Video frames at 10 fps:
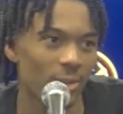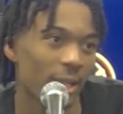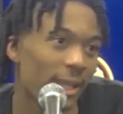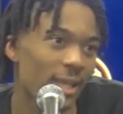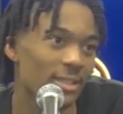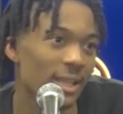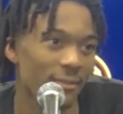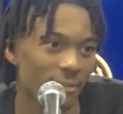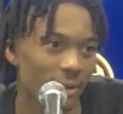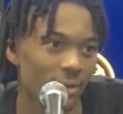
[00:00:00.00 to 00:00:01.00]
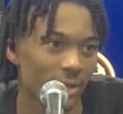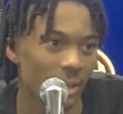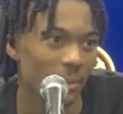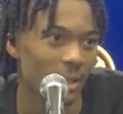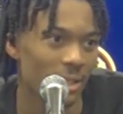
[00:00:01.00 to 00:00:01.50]
They can't stay in front of you.
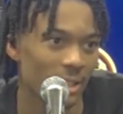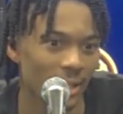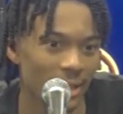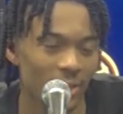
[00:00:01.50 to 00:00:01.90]
Keep getting to the lane,